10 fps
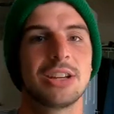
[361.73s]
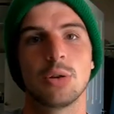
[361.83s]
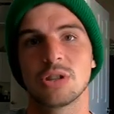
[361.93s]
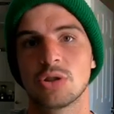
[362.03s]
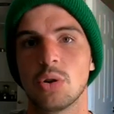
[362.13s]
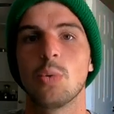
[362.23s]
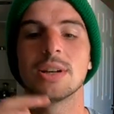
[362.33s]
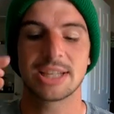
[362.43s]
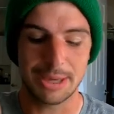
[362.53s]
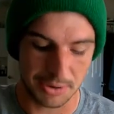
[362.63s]
Don't just do it
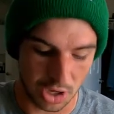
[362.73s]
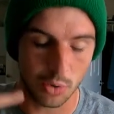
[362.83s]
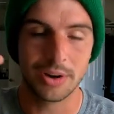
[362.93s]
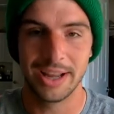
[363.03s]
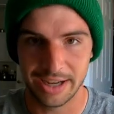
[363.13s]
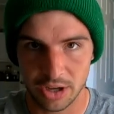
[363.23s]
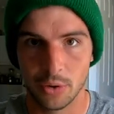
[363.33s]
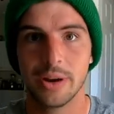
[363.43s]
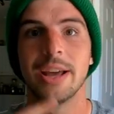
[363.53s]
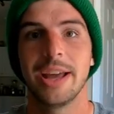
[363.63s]
once. Keep it going and
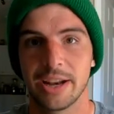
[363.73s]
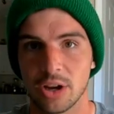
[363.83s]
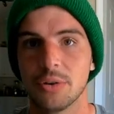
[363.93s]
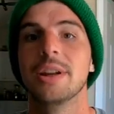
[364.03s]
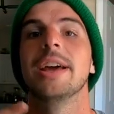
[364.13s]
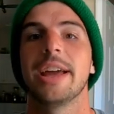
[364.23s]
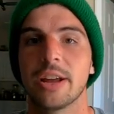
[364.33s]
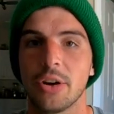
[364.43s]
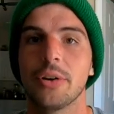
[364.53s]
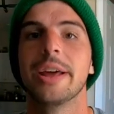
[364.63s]
going and going and
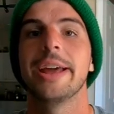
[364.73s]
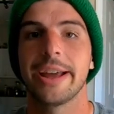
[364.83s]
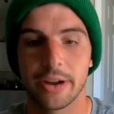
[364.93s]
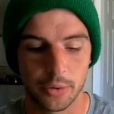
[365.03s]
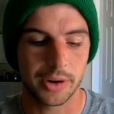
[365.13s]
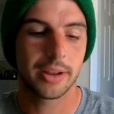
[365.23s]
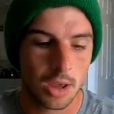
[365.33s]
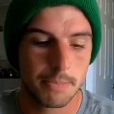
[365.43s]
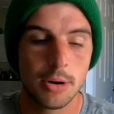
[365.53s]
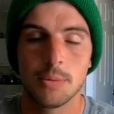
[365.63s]
going and going.
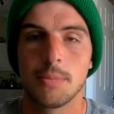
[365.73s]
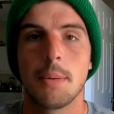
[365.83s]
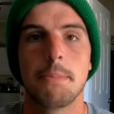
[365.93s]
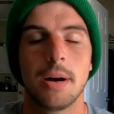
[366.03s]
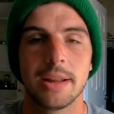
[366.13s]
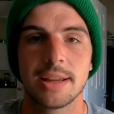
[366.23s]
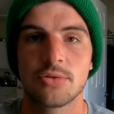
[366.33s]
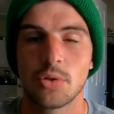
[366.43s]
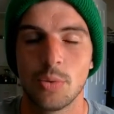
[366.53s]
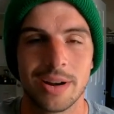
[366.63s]
Boom, punting
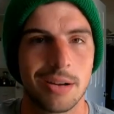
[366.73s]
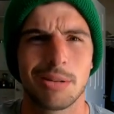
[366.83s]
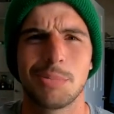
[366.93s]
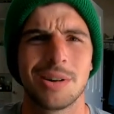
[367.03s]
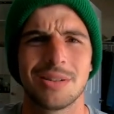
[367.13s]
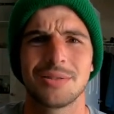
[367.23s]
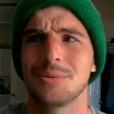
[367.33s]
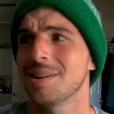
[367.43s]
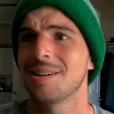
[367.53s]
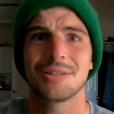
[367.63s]
into the wind. How about punting into the
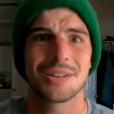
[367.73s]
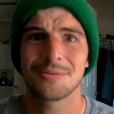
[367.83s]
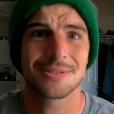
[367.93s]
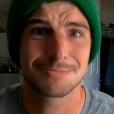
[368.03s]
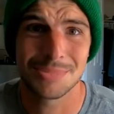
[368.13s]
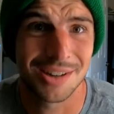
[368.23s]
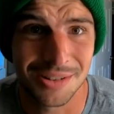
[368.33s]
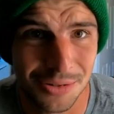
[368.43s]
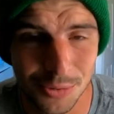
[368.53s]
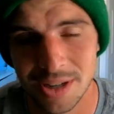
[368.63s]
wind? I don't know. Punting
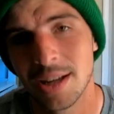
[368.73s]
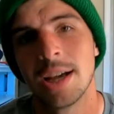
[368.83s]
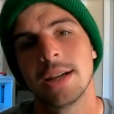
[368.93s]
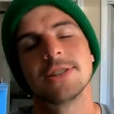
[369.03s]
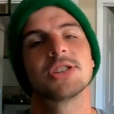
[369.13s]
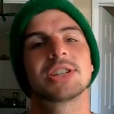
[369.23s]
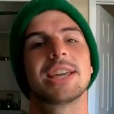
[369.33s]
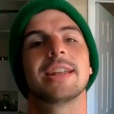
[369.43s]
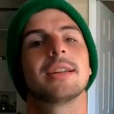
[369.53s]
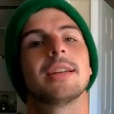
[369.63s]
into the wind. Just
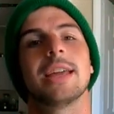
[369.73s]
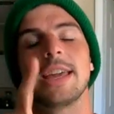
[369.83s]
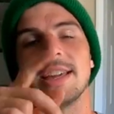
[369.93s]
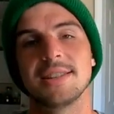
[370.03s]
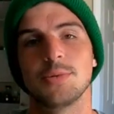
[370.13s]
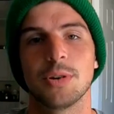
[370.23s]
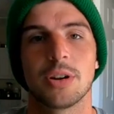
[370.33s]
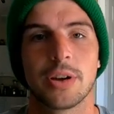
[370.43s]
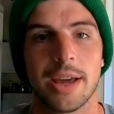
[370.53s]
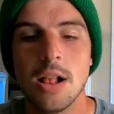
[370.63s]
kidding. Easy one,
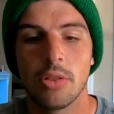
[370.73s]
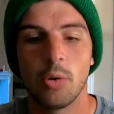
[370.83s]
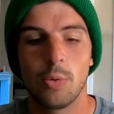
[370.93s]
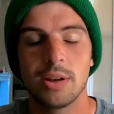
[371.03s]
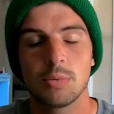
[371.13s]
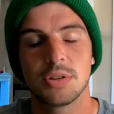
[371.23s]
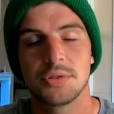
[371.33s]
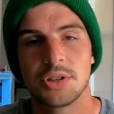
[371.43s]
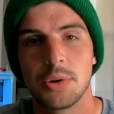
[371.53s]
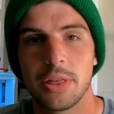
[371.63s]
okay? The wind will do
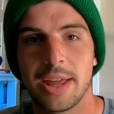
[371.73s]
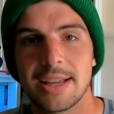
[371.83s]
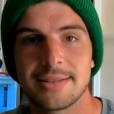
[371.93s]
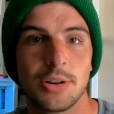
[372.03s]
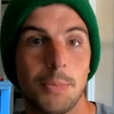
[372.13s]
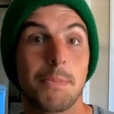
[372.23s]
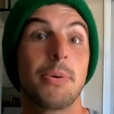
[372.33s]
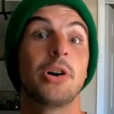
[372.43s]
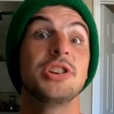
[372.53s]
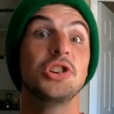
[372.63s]
two things. It'll
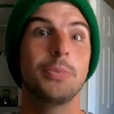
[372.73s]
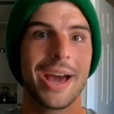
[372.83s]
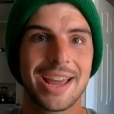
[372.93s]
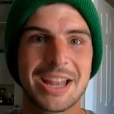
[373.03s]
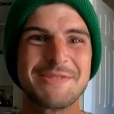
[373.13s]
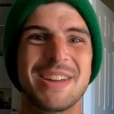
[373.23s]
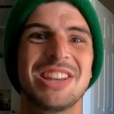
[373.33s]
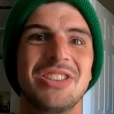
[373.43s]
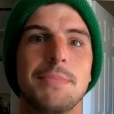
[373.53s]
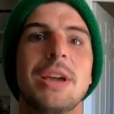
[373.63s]
push you back and
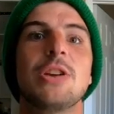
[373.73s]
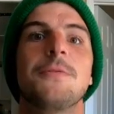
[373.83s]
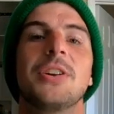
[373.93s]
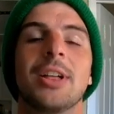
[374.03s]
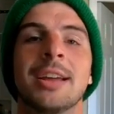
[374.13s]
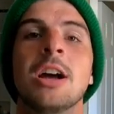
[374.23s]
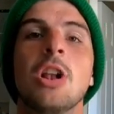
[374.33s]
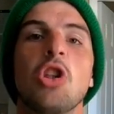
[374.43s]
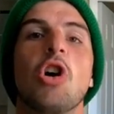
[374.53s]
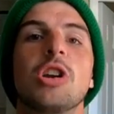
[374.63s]
mentally make you feel like
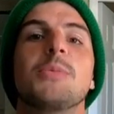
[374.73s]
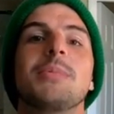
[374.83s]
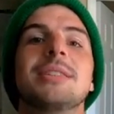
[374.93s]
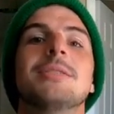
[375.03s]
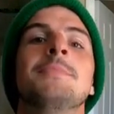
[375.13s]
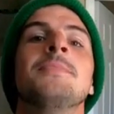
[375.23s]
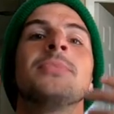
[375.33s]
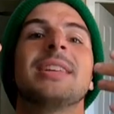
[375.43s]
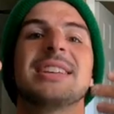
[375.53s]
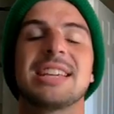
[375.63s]
all your momentum
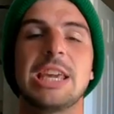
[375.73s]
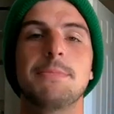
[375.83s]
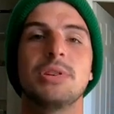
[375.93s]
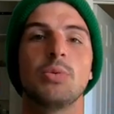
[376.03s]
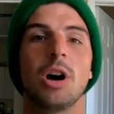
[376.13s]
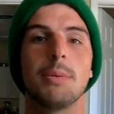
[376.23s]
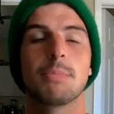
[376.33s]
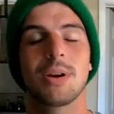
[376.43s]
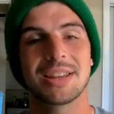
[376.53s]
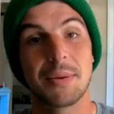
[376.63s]
is keeping you upright.